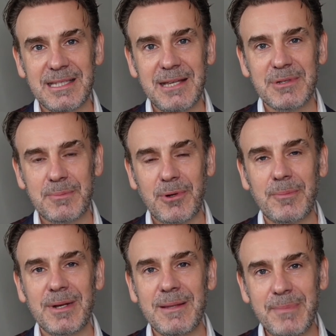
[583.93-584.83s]
he was
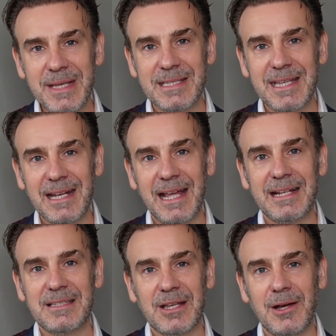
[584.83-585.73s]
probably busy and
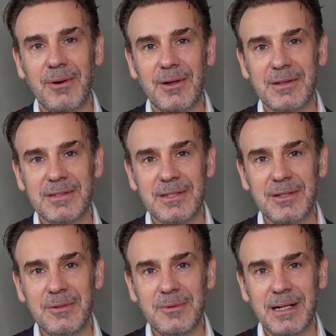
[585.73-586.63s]
had to go on
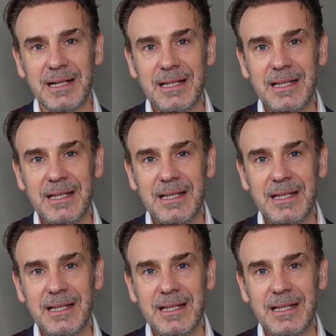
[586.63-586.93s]
to